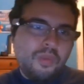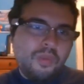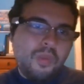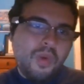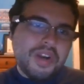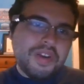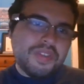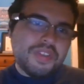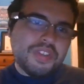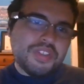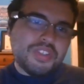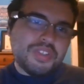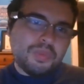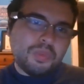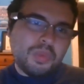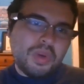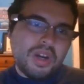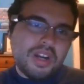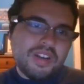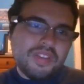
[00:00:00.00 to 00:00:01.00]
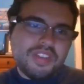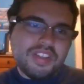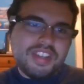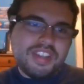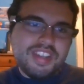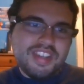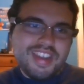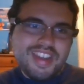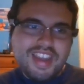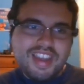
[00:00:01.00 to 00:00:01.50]
one of the
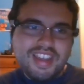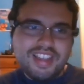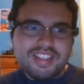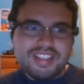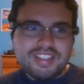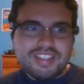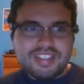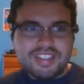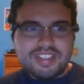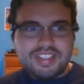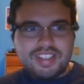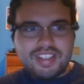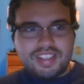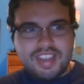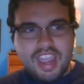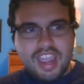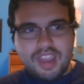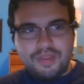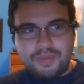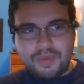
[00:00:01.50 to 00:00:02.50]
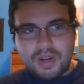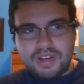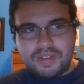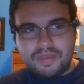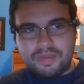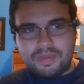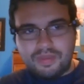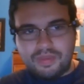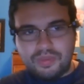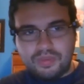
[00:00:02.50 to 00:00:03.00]
kids gave one
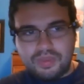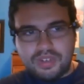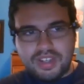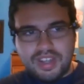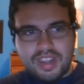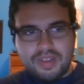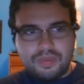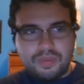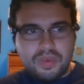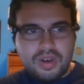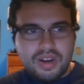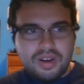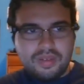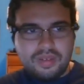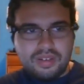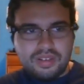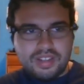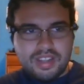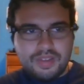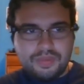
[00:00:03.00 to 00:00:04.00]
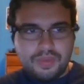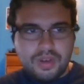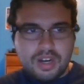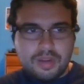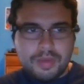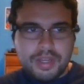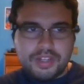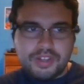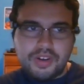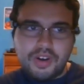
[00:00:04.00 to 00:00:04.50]

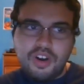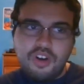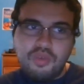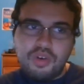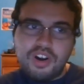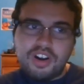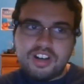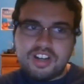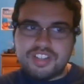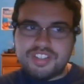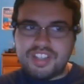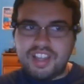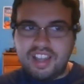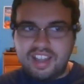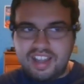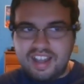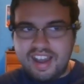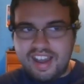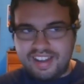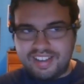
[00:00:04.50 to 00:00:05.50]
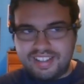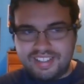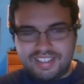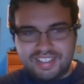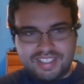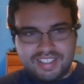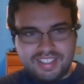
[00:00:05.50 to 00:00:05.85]
of my coworkers a hug.